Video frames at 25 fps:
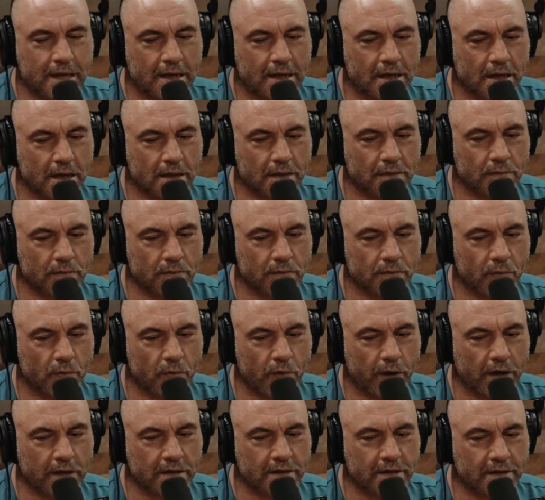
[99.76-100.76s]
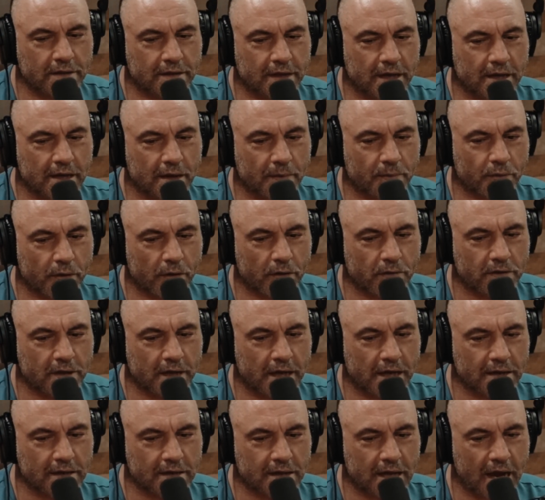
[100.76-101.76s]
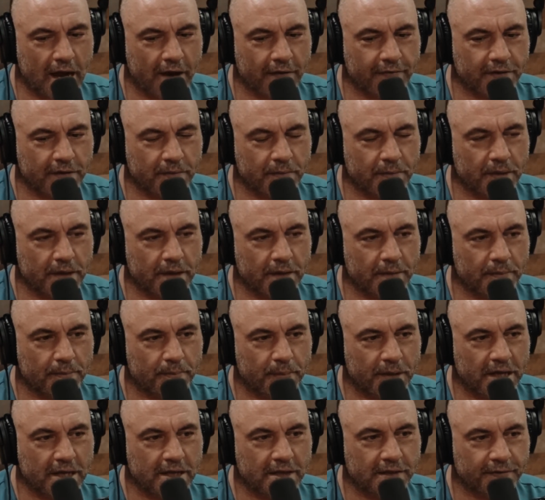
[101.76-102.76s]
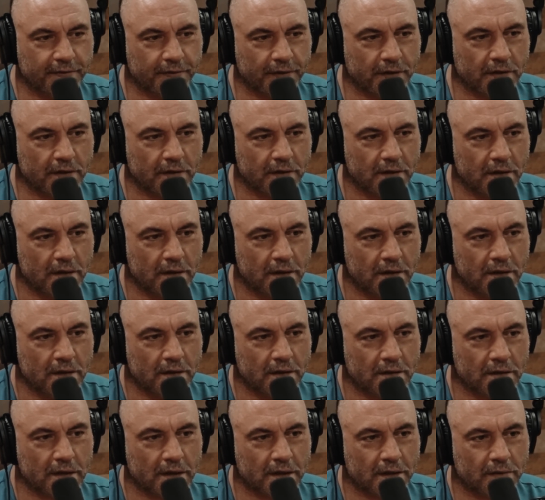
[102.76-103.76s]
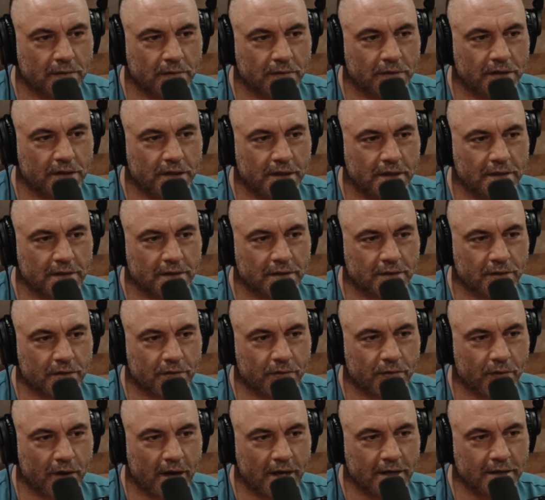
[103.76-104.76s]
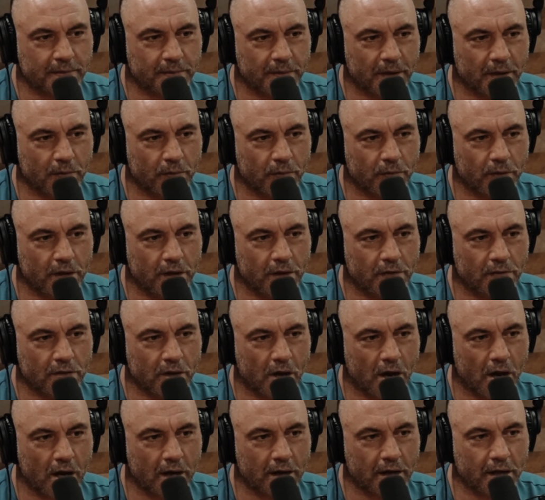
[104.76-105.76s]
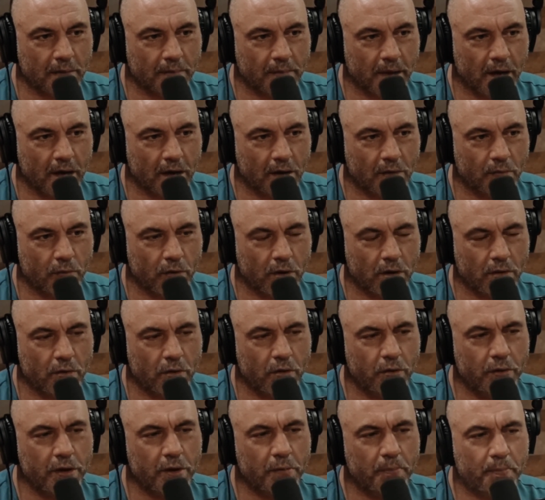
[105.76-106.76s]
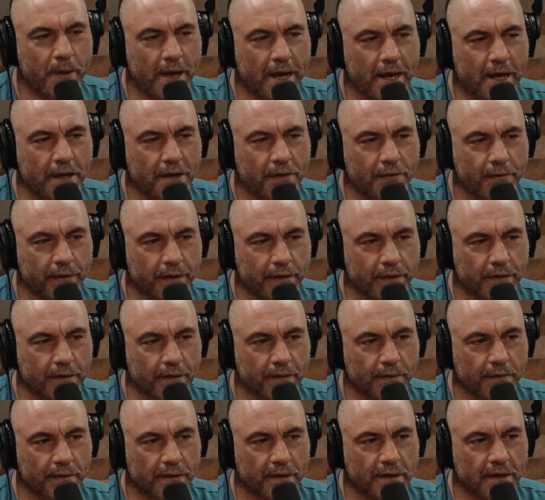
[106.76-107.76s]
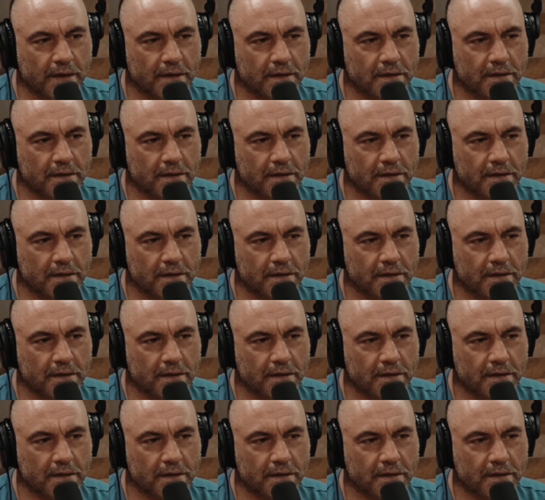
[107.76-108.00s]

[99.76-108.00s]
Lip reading: on where does it say that protests have to be peaceful? It's like, Jesus Christ, man, what are you talking about? And who are you pandering to with this?